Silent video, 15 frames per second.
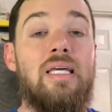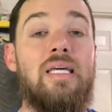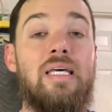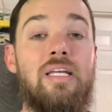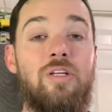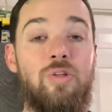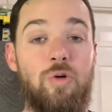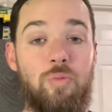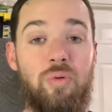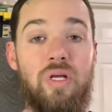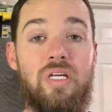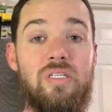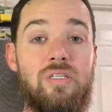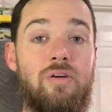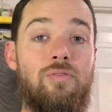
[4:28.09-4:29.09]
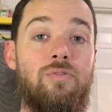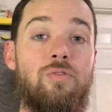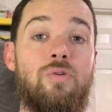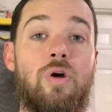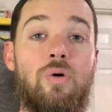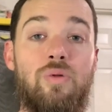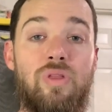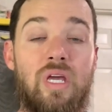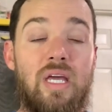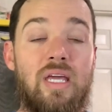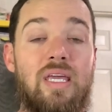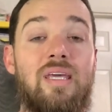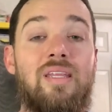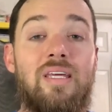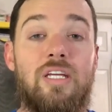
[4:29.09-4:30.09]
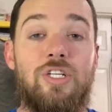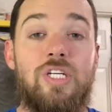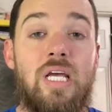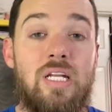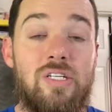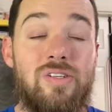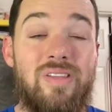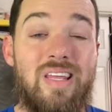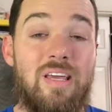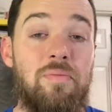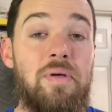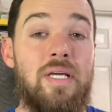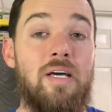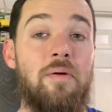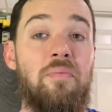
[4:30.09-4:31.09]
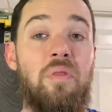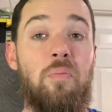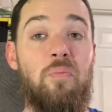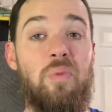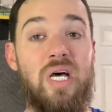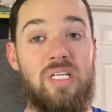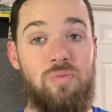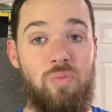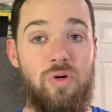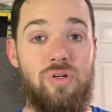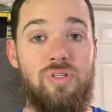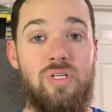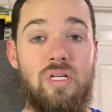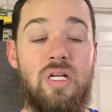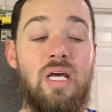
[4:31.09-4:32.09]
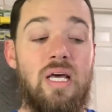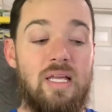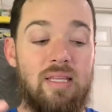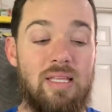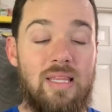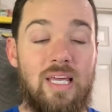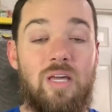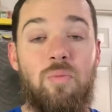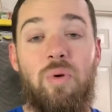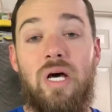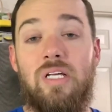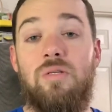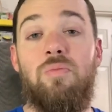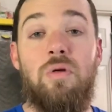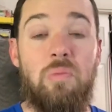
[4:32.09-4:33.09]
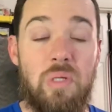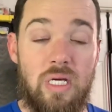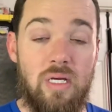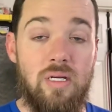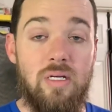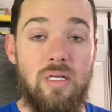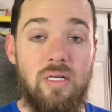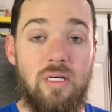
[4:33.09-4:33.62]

getting to a place of growth, healing, and change so they become the best person that they can possibly be.